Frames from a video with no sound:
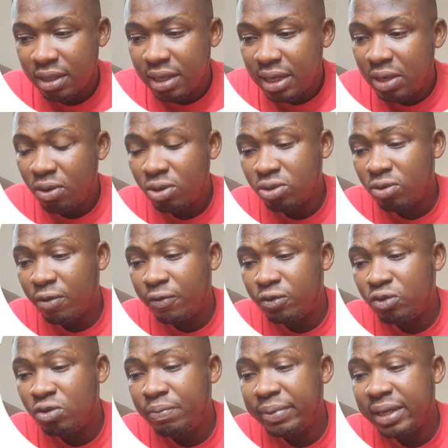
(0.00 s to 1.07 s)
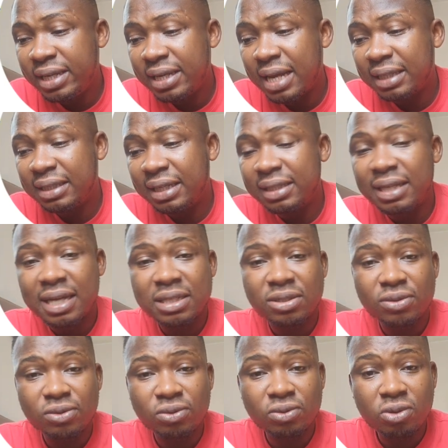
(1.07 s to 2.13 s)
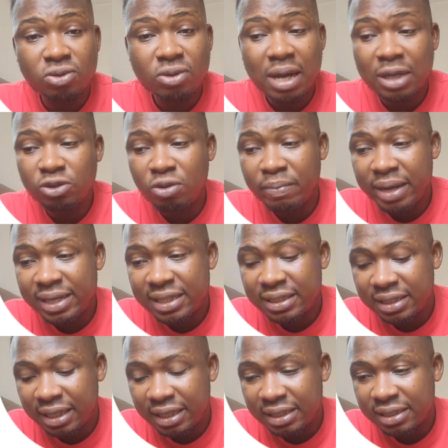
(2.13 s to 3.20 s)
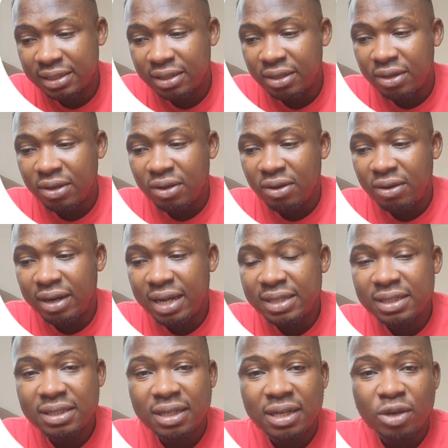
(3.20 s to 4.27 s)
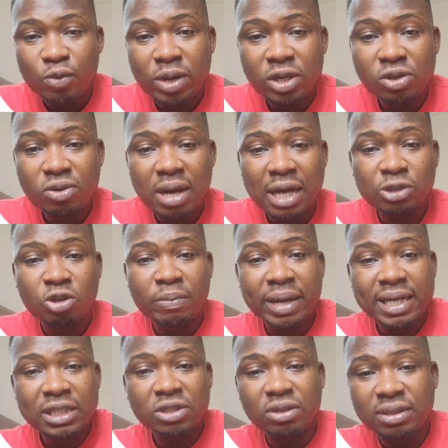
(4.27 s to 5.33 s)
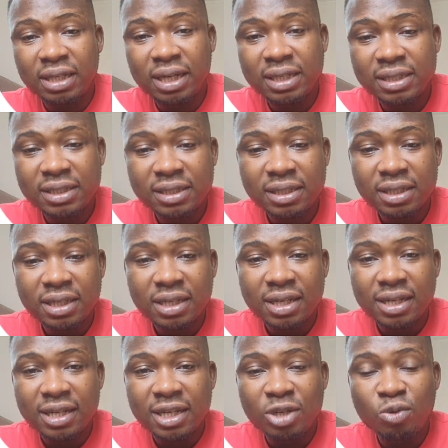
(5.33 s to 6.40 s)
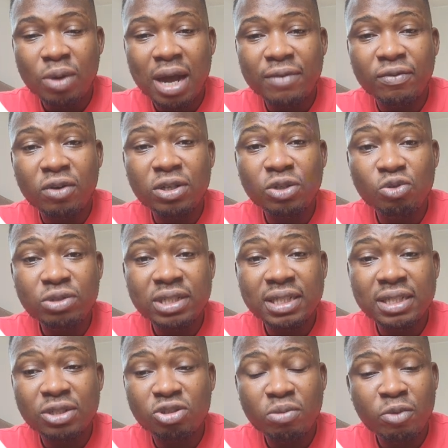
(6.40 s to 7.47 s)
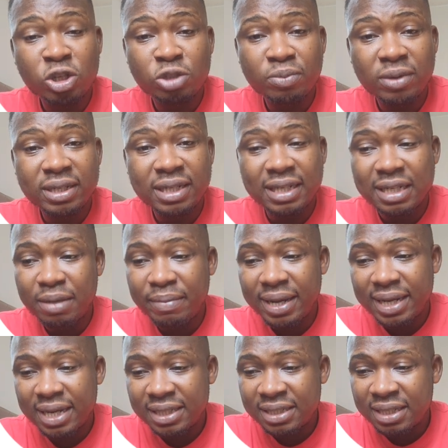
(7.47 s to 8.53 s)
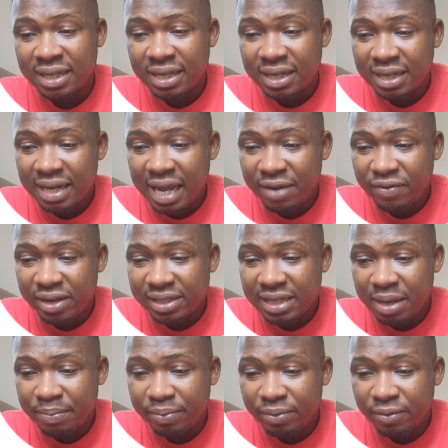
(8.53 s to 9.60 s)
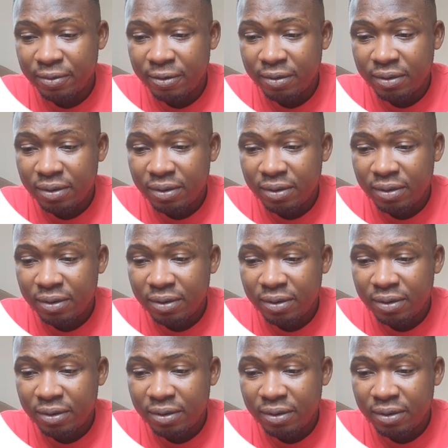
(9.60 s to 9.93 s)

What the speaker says: A lot of new beginner traders do not know how to manage trade. All right, when you know how to manage your trade, you avoid losing so much money in the market. Like for example,